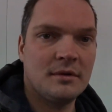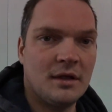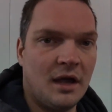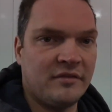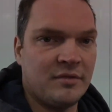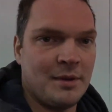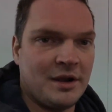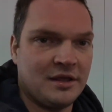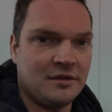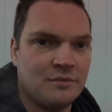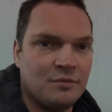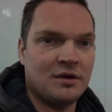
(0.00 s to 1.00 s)
Hi everybody,
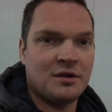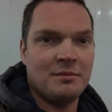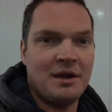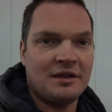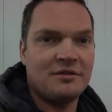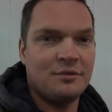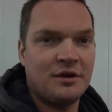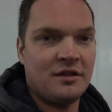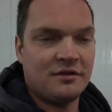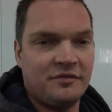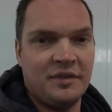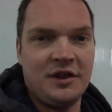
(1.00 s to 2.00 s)
welcome back to
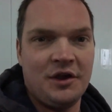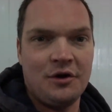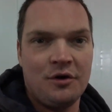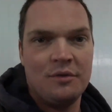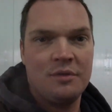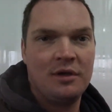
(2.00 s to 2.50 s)
another video.